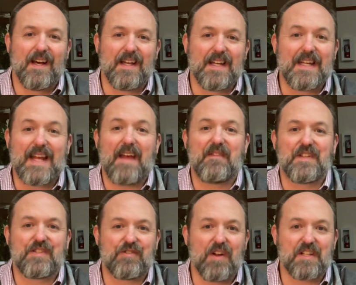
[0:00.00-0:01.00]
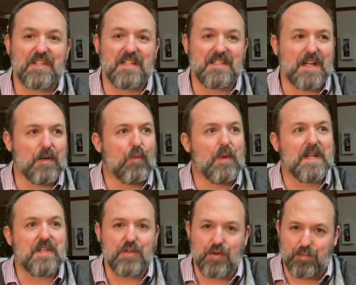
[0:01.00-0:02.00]
He gave instruction. He said,
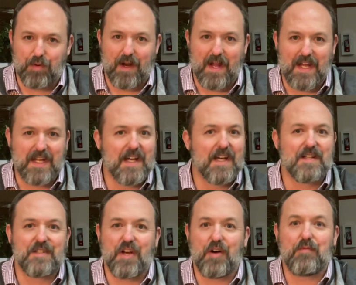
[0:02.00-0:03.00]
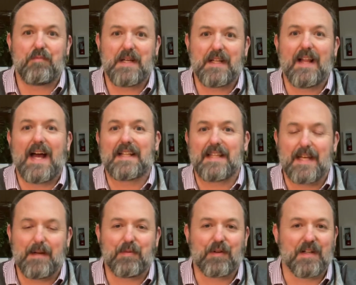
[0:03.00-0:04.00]
"When you pray, don't be like the
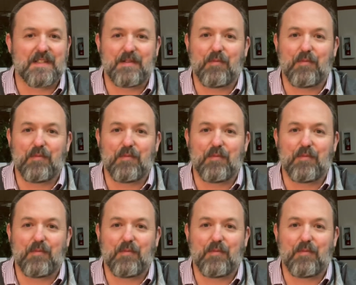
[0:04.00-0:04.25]
hypocrites."